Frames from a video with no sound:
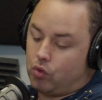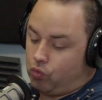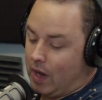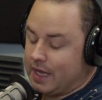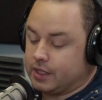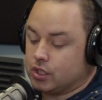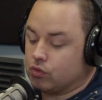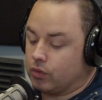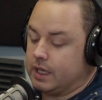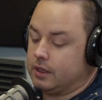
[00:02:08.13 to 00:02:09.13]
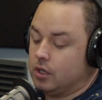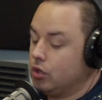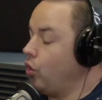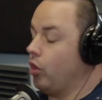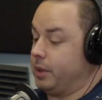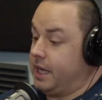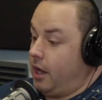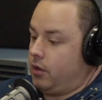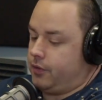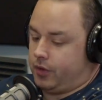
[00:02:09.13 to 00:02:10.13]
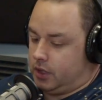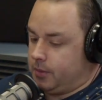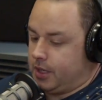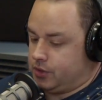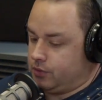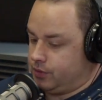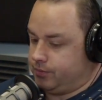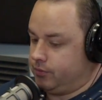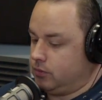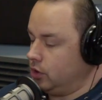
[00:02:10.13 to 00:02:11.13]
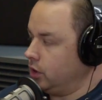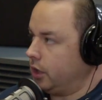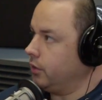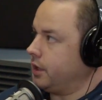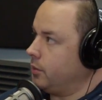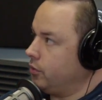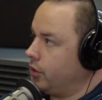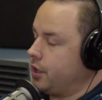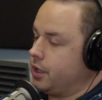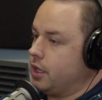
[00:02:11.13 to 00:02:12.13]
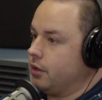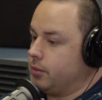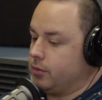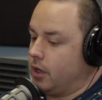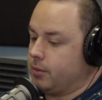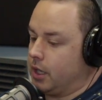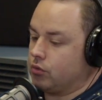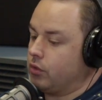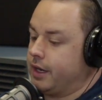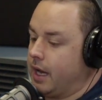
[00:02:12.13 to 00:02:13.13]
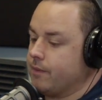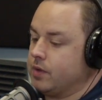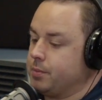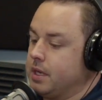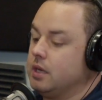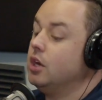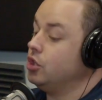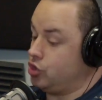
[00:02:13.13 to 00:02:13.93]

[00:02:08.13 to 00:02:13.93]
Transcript: Riley Green, Corbin Carroll, I forgot to mention, who's literally going to be Rookie of the Year and make a run at MVP.